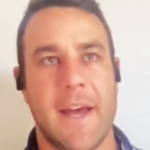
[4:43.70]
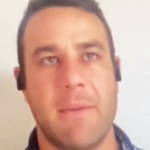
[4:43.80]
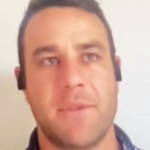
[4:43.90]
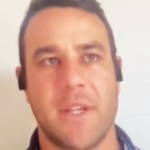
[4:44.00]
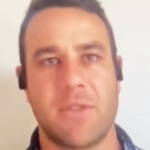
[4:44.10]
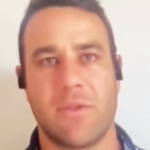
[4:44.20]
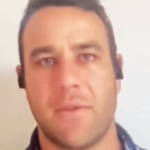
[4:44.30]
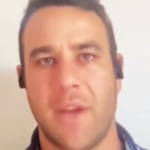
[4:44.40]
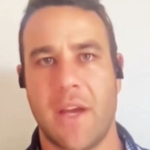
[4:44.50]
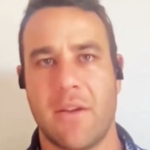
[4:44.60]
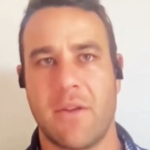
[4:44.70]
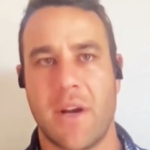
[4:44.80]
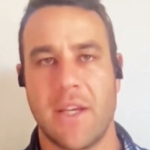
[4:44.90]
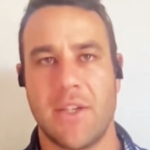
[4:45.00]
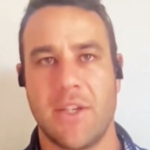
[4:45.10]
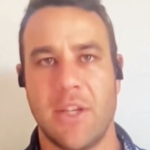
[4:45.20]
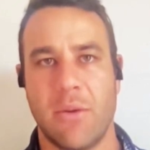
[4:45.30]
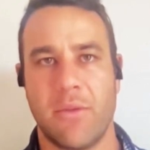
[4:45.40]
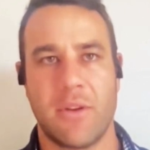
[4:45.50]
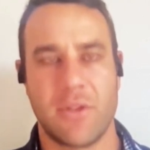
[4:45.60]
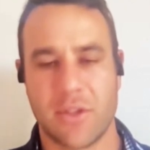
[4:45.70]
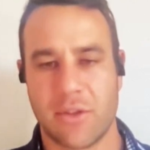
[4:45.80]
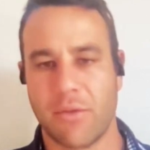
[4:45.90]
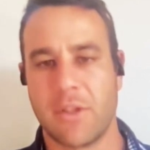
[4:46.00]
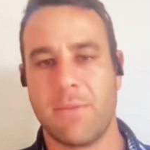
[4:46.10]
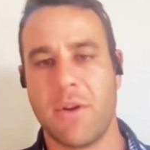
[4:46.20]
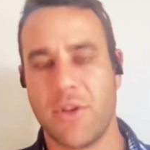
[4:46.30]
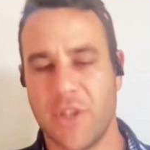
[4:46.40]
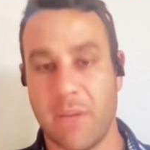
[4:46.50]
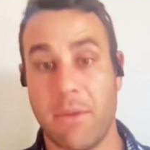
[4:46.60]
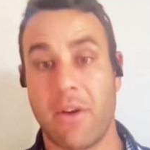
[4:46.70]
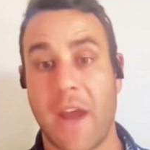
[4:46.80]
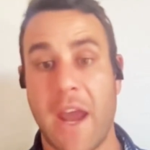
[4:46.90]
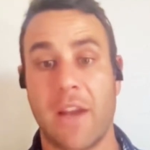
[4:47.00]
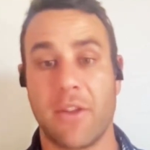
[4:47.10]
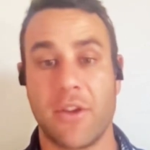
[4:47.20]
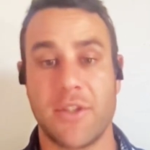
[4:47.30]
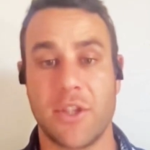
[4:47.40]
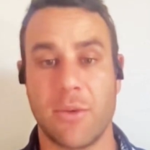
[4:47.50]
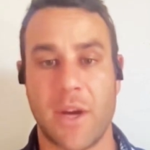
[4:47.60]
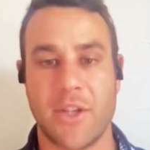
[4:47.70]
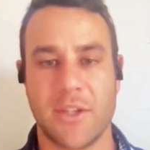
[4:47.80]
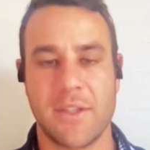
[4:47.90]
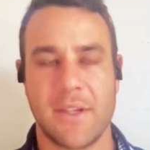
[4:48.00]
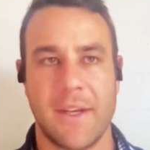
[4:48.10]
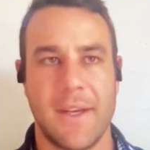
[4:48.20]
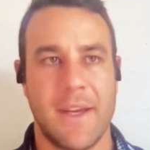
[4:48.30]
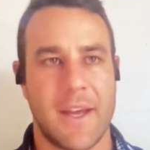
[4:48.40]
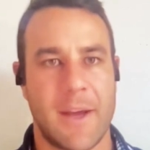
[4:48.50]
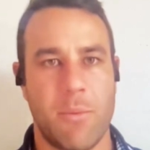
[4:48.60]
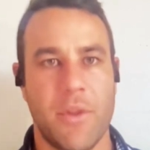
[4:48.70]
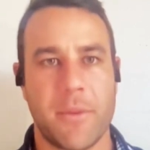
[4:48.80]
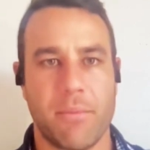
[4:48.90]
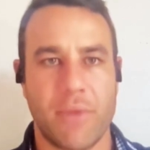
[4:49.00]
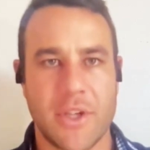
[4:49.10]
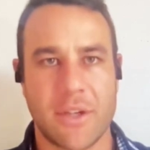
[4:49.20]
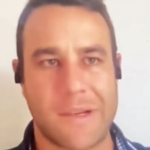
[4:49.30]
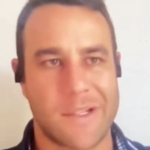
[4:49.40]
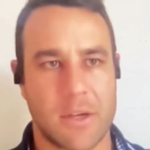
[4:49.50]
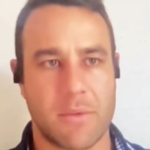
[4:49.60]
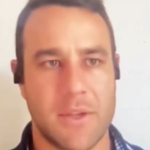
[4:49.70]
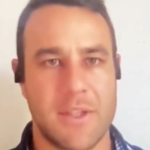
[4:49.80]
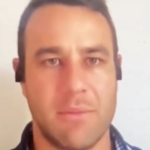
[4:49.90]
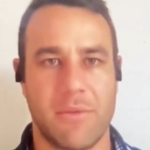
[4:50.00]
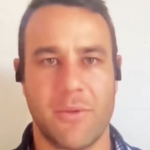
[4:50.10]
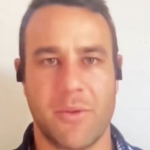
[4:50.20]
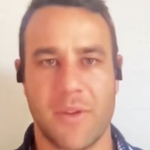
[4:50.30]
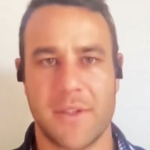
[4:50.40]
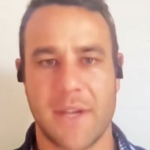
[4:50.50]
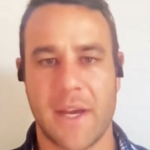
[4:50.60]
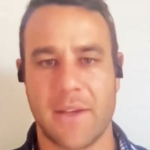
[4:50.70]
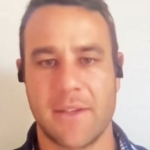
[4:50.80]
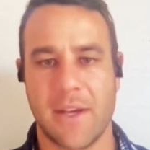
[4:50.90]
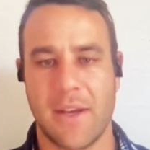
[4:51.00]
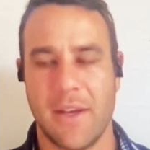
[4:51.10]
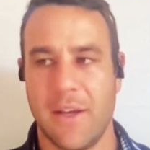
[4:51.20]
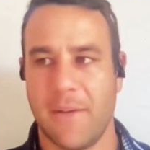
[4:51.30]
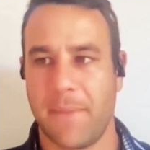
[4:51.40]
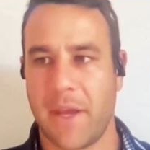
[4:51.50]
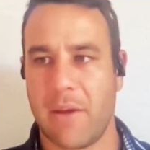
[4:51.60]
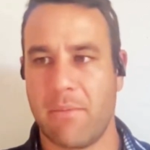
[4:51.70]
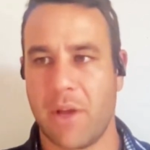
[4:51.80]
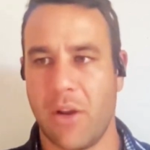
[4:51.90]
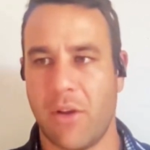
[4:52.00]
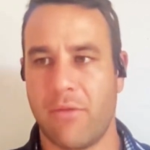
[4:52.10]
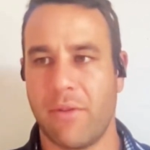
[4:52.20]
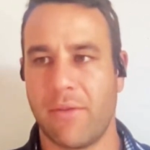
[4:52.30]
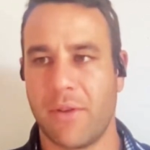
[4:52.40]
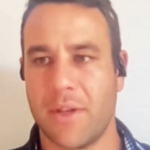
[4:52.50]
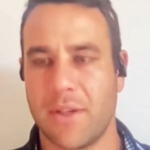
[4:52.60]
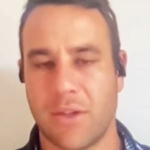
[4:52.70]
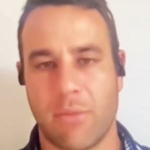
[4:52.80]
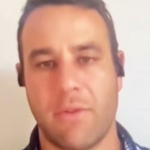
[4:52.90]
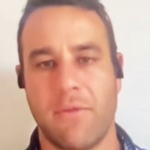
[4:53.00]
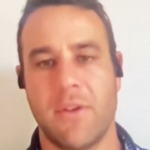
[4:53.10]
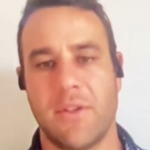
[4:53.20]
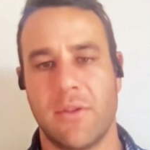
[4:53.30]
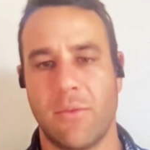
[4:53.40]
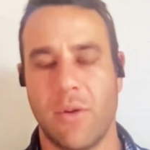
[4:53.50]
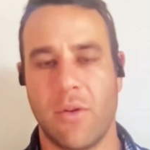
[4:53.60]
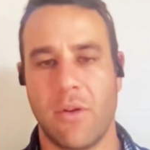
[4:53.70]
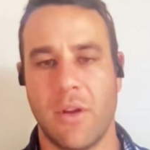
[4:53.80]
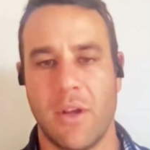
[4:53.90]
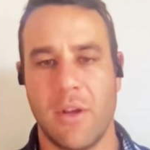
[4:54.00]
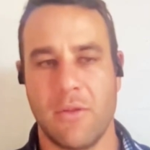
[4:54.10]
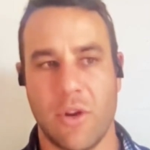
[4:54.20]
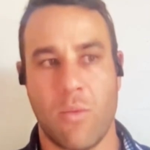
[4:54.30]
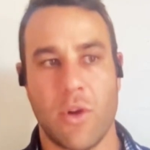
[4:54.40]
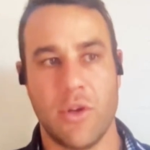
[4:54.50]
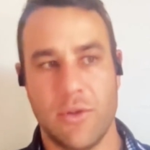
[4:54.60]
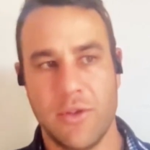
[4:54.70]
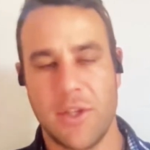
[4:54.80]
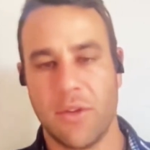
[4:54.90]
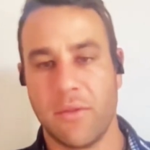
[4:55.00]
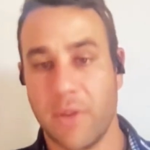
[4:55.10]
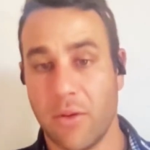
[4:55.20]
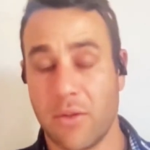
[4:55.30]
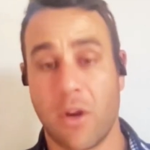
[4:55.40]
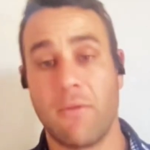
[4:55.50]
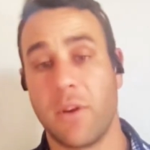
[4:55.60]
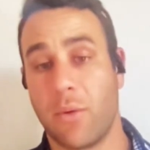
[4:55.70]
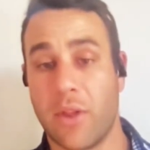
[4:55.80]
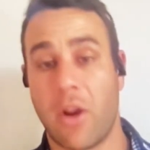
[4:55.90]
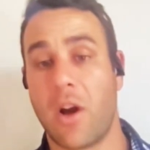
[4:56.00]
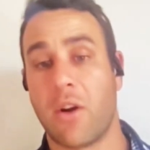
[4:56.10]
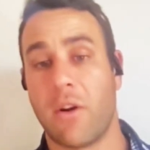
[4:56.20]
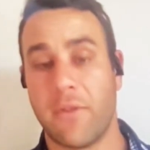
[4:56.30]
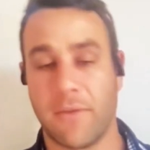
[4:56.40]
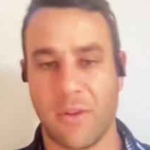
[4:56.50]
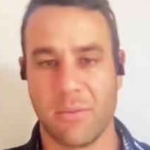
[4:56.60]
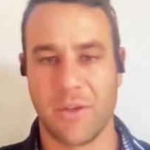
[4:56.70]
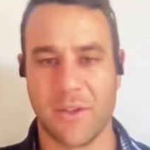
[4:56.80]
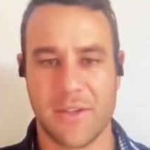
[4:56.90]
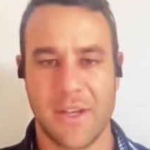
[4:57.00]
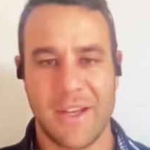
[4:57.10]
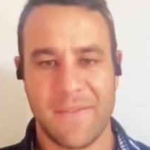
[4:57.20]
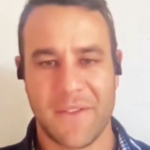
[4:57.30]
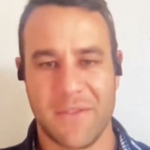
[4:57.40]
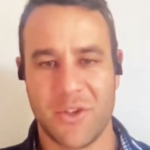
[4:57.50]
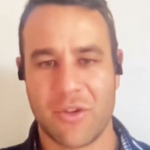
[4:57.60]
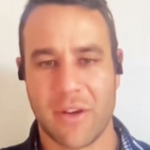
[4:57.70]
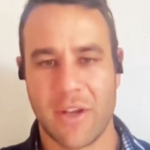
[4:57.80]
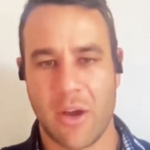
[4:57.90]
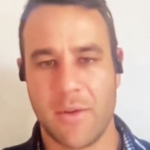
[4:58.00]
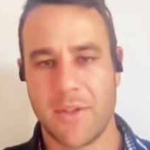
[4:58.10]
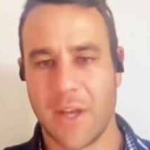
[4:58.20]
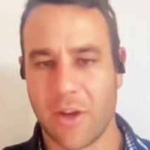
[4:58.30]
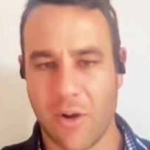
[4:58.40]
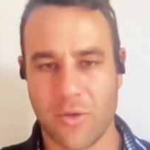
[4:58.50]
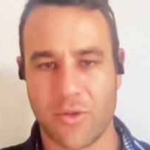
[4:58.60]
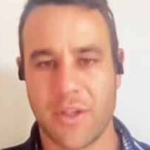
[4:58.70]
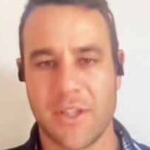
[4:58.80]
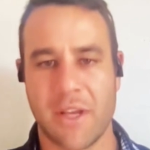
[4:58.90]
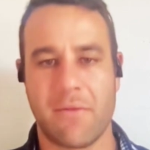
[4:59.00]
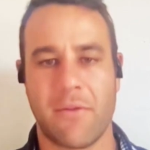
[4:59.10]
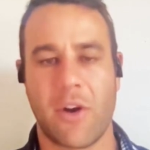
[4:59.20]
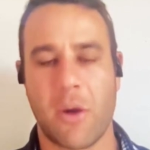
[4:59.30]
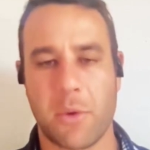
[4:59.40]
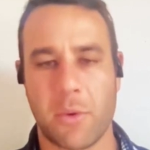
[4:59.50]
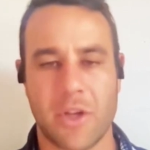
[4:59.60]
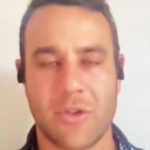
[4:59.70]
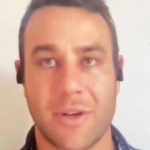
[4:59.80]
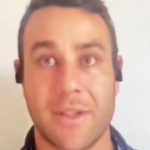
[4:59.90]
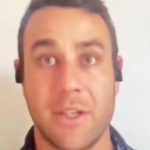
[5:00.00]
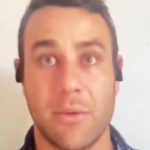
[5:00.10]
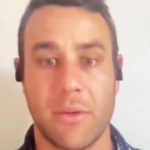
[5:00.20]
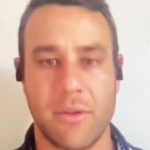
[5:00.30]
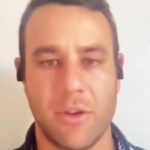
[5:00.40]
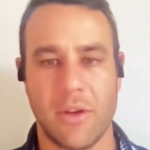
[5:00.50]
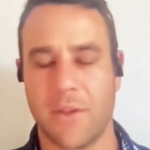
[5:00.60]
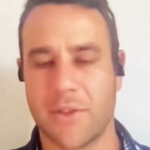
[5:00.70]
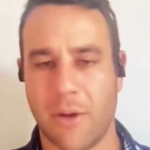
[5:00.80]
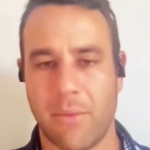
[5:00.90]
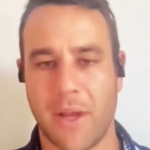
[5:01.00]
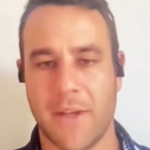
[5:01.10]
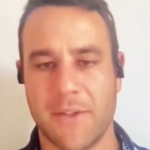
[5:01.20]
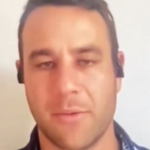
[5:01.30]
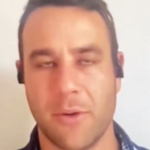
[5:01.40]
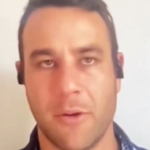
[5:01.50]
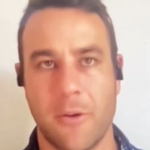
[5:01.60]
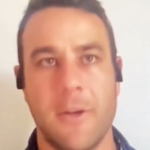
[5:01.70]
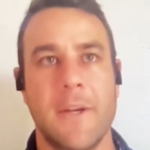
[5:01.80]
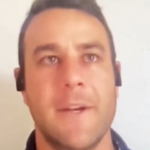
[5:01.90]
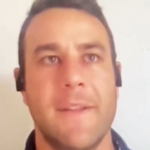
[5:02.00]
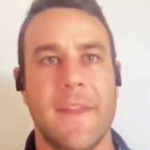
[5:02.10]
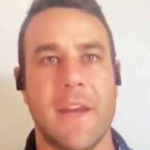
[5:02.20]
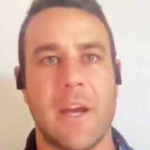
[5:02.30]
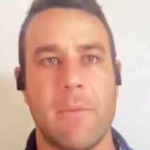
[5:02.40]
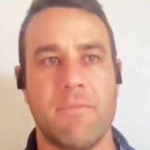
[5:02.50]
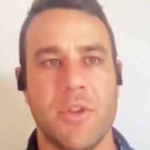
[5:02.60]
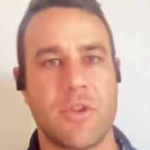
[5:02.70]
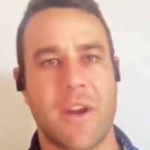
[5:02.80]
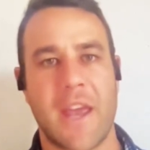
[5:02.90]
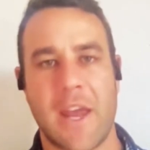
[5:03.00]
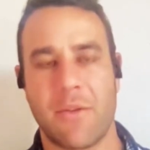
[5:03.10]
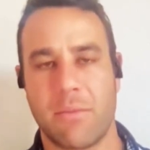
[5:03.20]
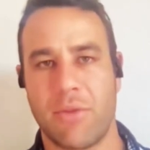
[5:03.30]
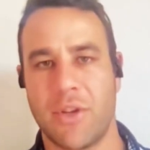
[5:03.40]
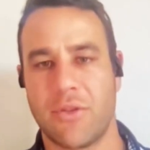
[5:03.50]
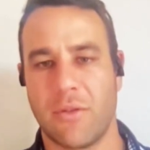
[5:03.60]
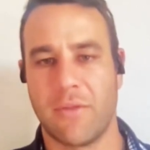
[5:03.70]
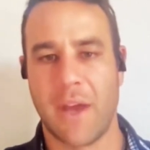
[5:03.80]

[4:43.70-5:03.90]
So that's sort of how I guess you deal with it, and just through experience you get better at handling those situations. With the pressure, and it's like what you said before at the start, is that a lot of referees, the top referees in the world, what you do see on the field is hopefully what they're like off the field, because if you're trying to go into that cauldron, into that environment where you're trying to deal with 30 of the top players in the world, you try to handle the pressure of